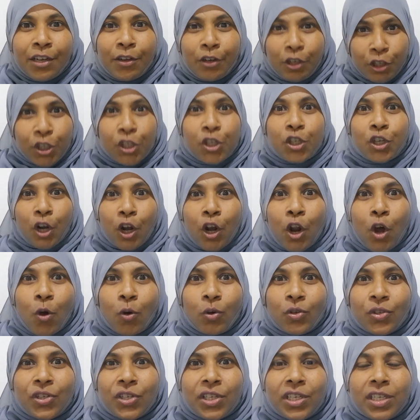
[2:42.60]
it's
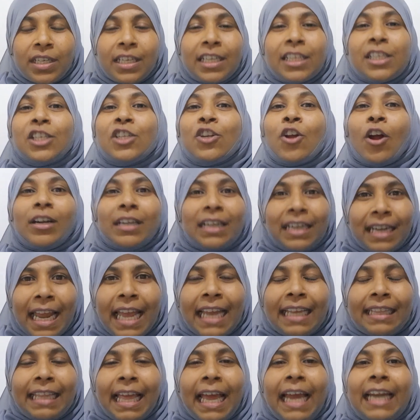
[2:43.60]
closed. It's not
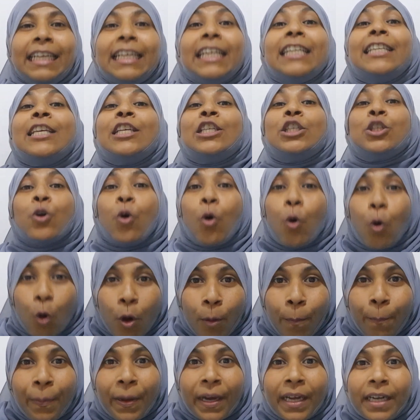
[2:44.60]
like that. It is
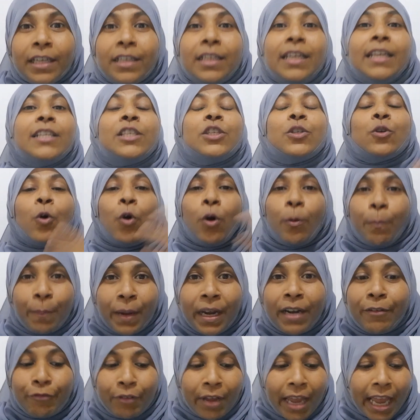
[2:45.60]
open. It's
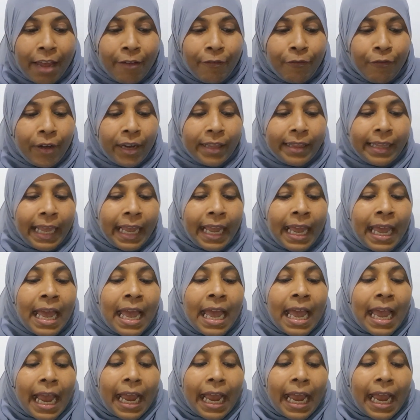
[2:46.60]
open for everything.